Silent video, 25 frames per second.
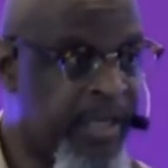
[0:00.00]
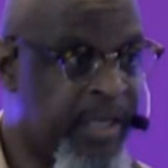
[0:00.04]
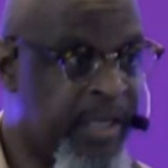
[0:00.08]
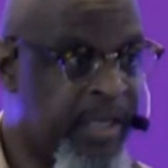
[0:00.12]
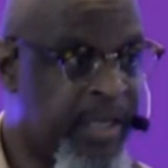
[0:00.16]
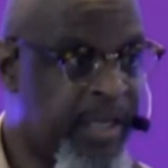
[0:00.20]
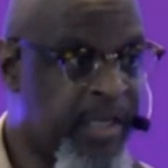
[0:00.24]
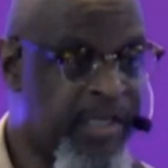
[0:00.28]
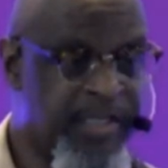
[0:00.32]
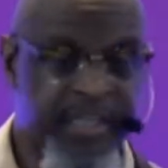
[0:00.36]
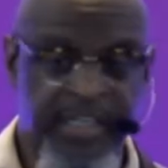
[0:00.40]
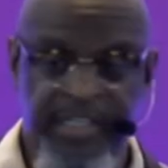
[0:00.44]

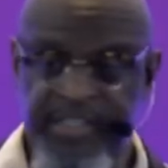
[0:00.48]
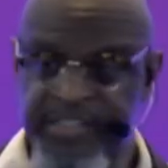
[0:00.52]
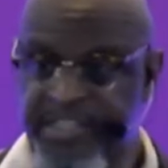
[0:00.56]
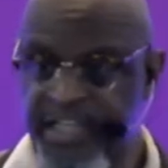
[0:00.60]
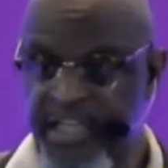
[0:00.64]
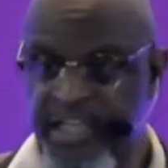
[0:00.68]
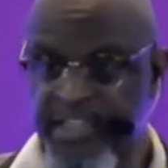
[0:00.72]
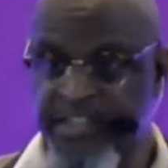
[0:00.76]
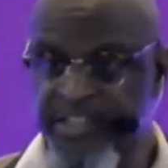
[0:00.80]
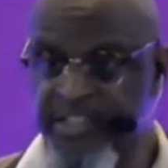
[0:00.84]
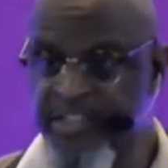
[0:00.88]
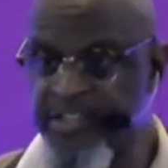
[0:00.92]
And they're
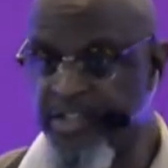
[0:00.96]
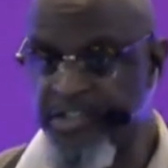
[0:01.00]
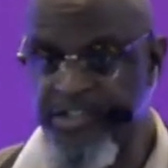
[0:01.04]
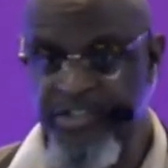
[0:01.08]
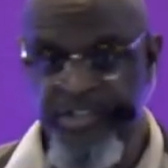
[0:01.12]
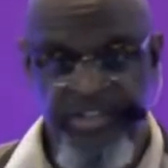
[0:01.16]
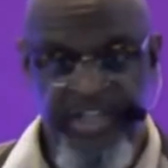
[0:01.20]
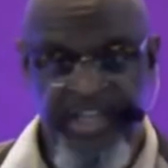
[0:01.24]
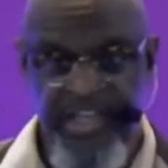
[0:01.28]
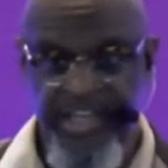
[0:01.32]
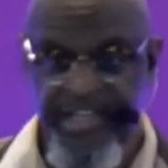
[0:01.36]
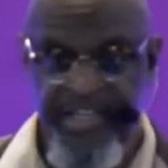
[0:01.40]
telling you, no, you
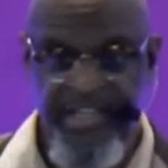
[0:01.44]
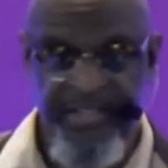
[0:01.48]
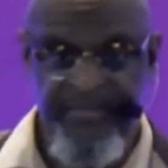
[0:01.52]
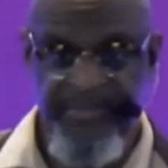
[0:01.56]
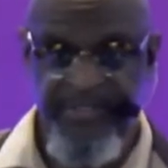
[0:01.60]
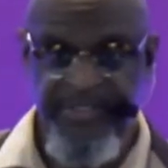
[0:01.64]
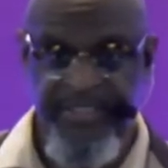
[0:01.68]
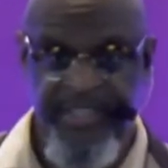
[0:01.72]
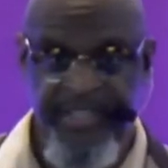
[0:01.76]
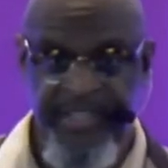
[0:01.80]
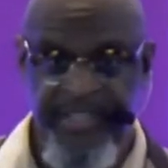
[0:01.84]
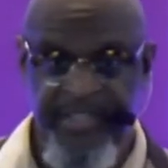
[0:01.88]
can't come
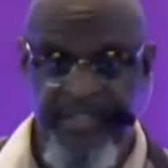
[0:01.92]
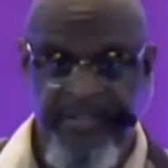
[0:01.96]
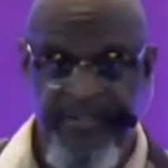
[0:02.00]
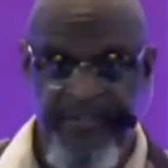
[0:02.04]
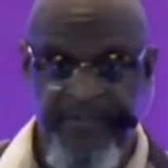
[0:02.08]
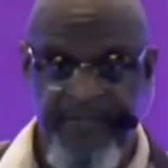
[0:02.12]
stay here.